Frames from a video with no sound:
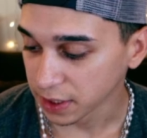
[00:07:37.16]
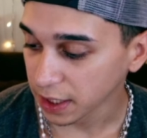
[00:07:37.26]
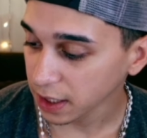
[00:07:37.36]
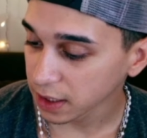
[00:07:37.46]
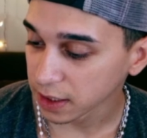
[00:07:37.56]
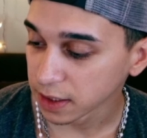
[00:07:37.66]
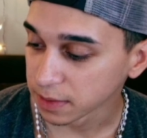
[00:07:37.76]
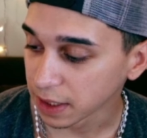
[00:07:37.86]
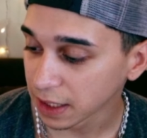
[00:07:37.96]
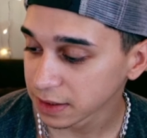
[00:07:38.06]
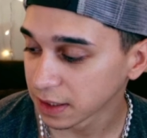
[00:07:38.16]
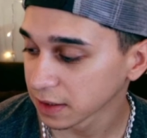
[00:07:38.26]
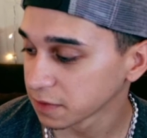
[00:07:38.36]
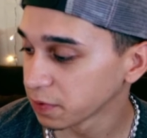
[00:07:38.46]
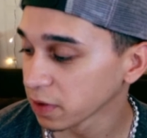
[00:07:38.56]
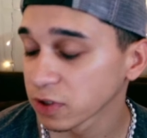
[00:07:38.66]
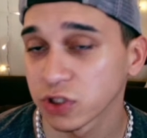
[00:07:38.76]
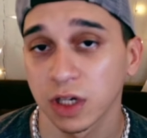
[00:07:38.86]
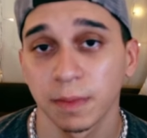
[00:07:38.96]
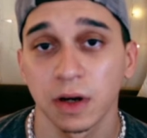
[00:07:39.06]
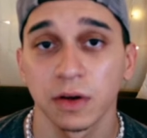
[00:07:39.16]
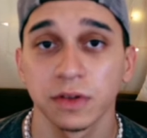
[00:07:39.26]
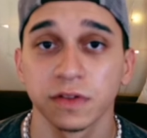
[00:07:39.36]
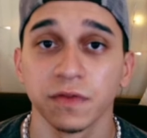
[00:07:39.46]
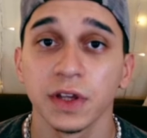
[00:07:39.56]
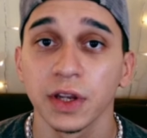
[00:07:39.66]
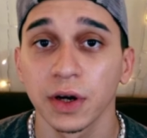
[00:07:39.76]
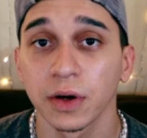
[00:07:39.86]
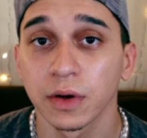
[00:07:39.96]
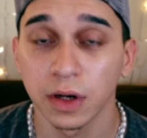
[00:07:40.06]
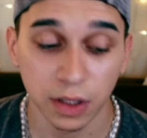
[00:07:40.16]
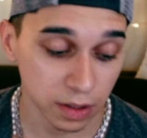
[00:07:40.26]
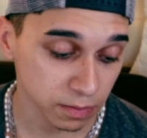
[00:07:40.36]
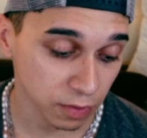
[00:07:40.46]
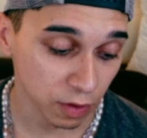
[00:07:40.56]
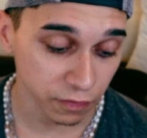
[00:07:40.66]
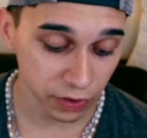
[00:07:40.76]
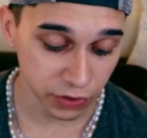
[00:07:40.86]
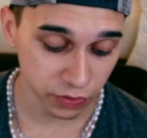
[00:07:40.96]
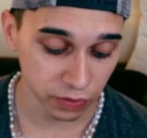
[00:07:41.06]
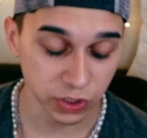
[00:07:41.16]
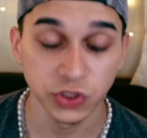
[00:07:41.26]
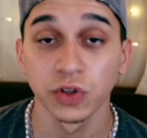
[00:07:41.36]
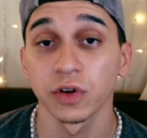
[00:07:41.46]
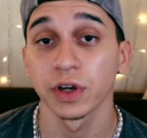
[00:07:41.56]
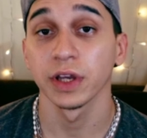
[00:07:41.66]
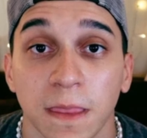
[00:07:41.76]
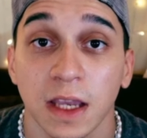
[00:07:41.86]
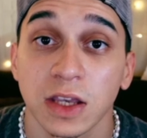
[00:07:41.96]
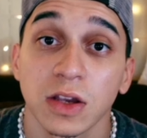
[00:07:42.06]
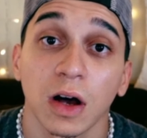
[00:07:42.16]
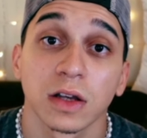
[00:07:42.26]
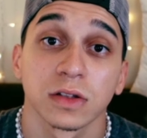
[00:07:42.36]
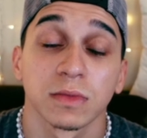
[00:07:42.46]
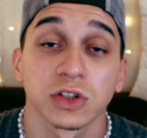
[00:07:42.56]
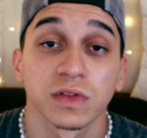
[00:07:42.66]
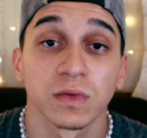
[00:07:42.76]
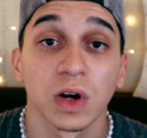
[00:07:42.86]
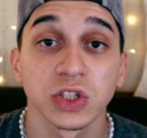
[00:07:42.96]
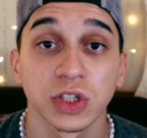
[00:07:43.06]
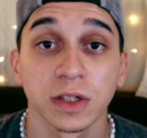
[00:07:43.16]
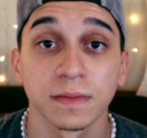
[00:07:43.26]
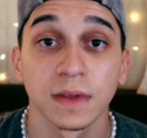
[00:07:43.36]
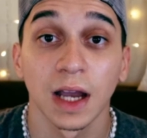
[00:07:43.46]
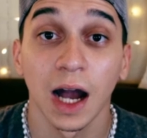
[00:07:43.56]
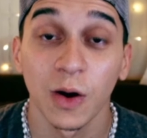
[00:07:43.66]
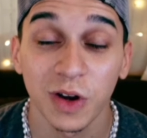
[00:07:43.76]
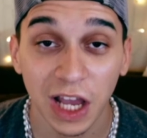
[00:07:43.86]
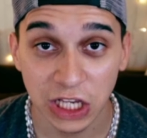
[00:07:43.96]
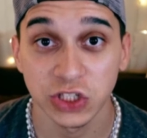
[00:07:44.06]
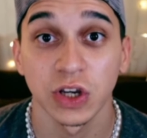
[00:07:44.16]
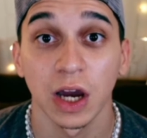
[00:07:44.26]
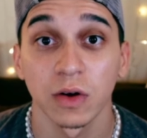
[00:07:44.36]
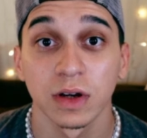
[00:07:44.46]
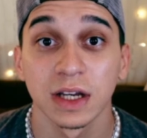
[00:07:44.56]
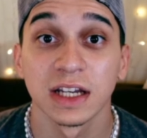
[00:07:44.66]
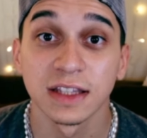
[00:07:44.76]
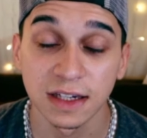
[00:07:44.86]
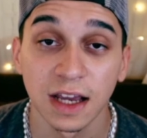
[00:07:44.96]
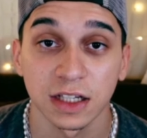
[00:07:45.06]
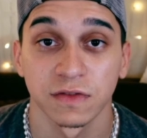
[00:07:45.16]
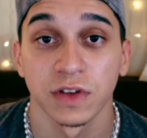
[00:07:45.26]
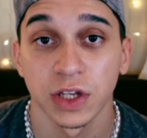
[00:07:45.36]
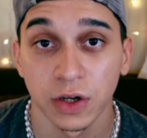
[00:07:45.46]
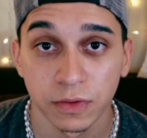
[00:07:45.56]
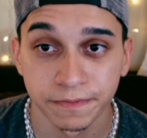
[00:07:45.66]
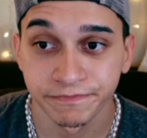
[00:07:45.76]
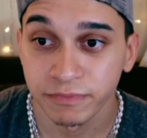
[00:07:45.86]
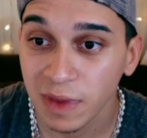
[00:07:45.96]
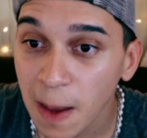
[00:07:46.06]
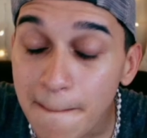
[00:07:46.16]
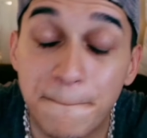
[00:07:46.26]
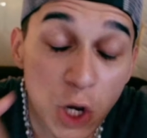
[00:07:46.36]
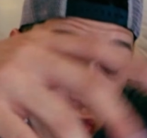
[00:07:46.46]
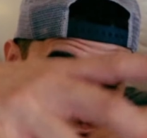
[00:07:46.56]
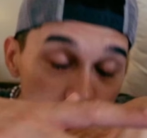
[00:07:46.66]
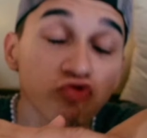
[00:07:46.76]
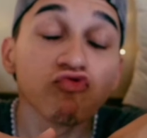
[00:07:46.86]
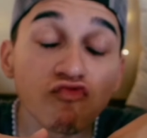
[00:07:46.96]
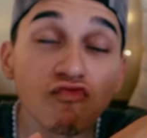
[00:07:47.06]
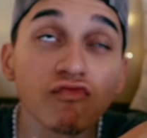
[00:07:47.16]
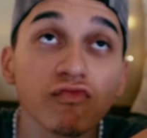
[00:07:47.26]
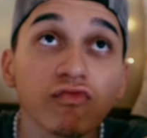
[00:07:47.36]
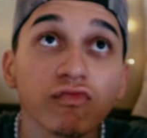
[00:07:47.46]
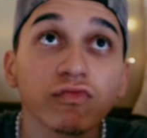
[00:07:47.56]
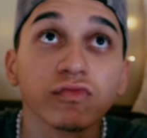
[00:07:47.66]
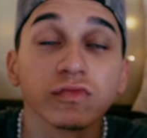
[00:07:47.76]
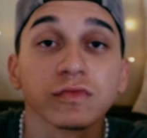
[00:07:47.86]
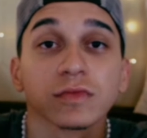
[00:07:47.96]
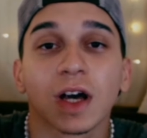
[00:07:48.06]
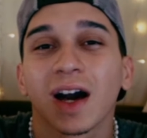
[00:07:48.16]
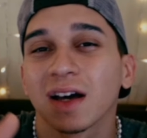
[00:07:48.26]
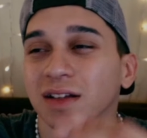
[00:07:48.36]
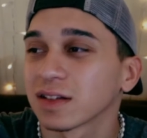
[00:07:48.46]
yeah, guys, that's pretty much it about this video. Hopefully you enjoy. Thank you all so much for watching. I'll catch you out in the next video. Peace. I'll